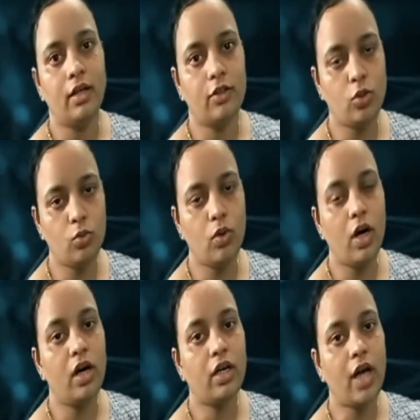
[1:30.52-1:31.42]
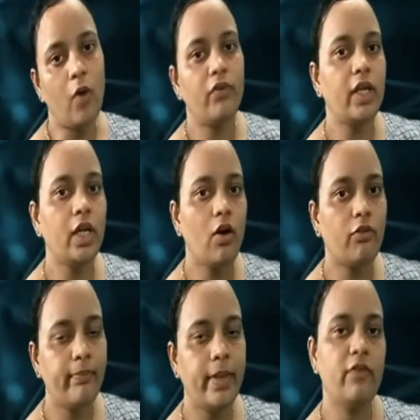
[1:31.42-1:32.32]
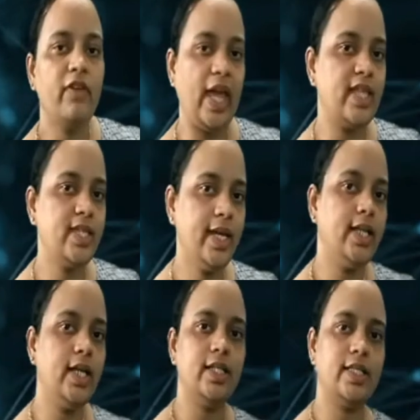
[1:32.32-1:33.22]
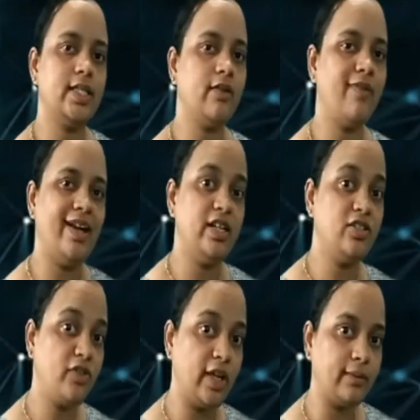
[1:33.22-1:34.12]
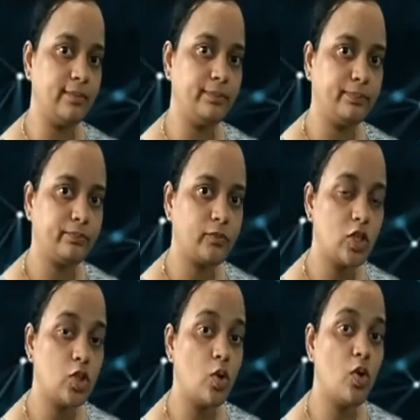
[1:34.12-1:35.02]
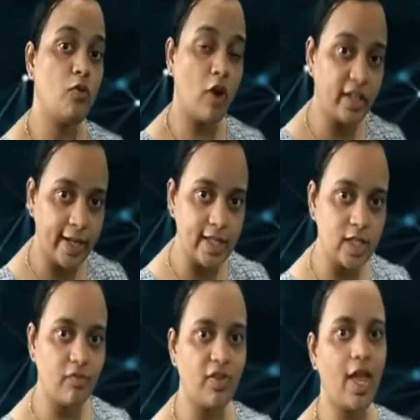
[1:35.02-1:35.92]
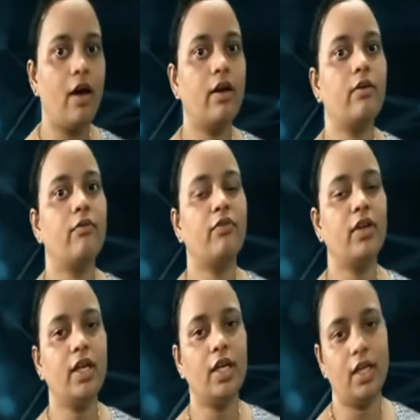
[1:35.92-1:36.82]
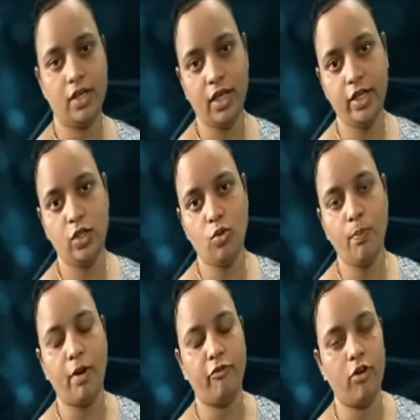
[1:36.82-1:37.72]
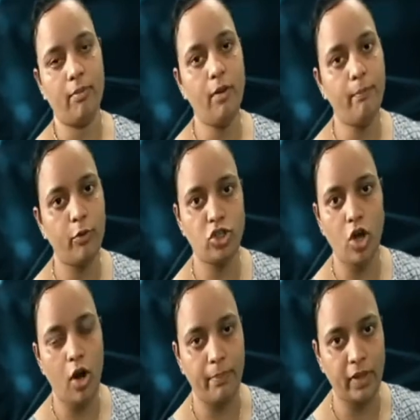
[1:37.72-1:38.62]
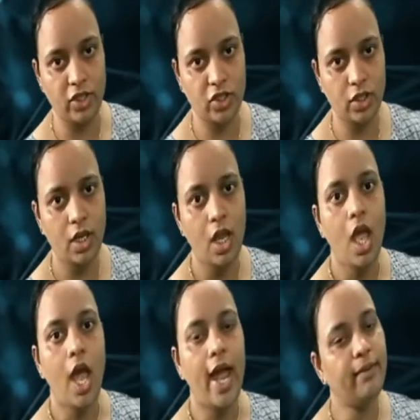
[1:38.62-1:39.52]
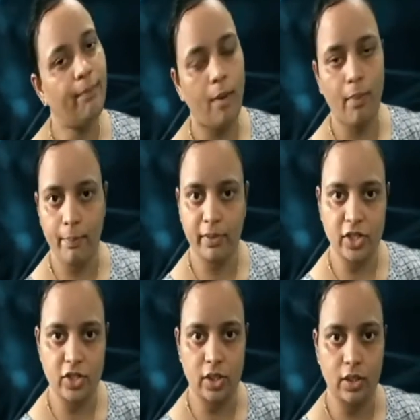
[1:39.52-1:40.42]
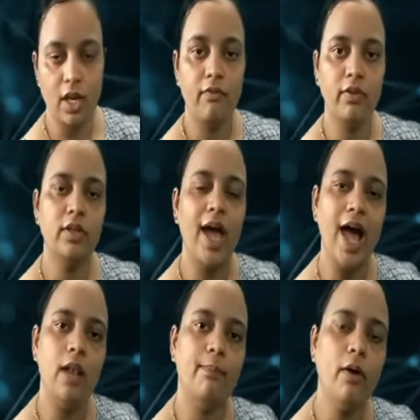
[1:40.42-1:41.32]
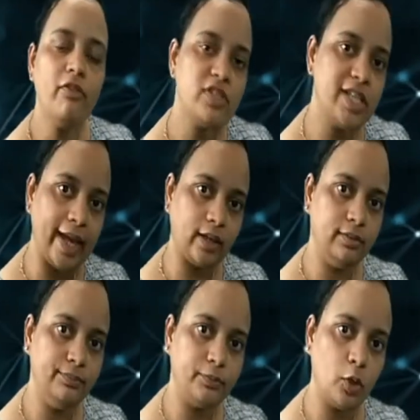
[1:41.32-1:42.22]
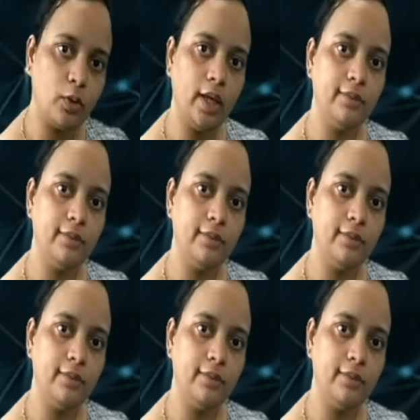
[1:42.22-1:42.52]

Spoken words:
to a counting of b, we can say that this is a valid string. So for this, we need to perform a push operation and pop operation with the help of stack. Okay,